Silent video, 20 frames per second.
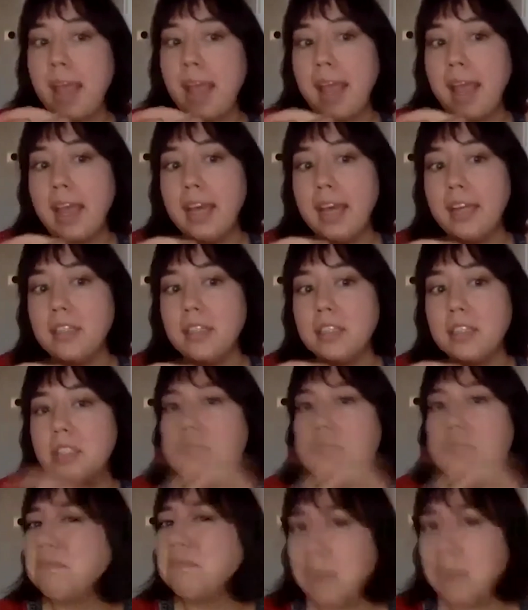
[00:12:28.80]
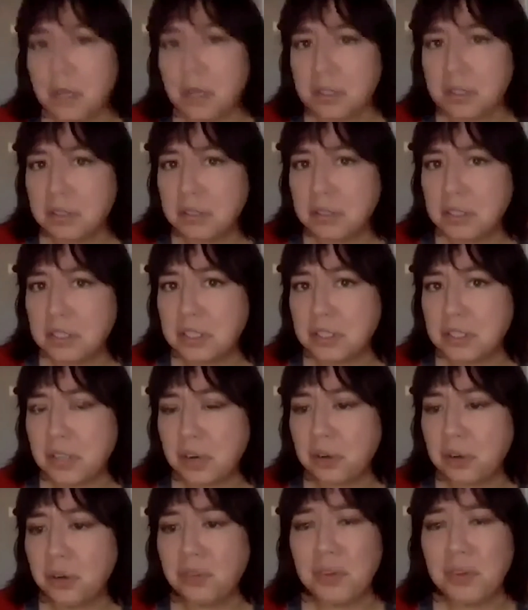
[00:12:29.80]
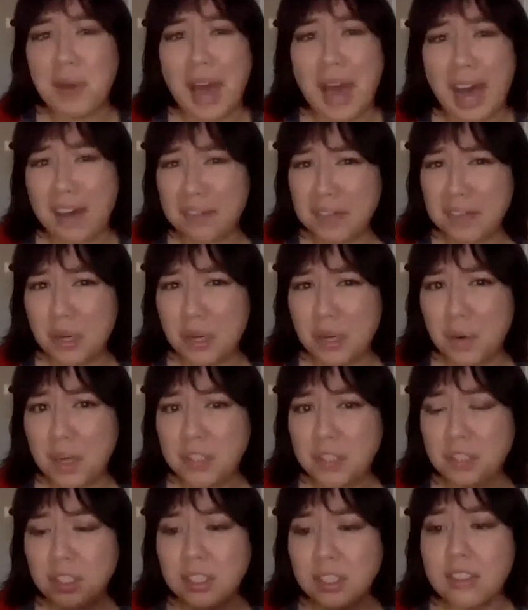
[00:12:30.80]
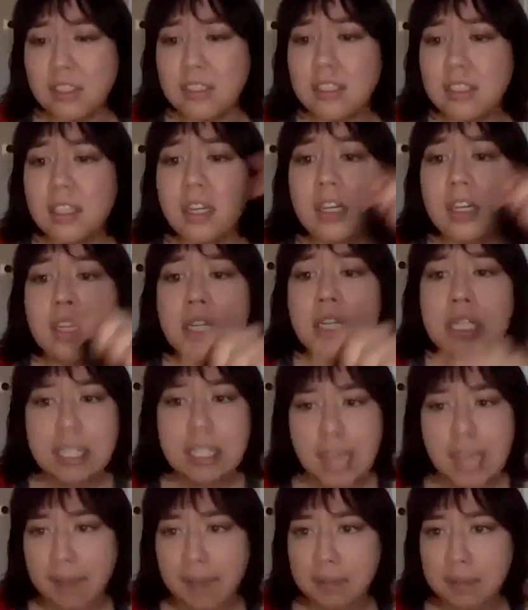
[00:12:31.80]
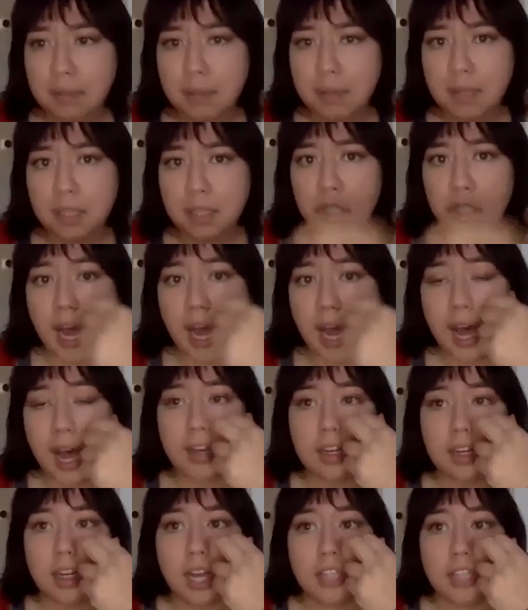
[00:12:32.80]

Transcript: And also just in general, if you have any questions, type them in the chat.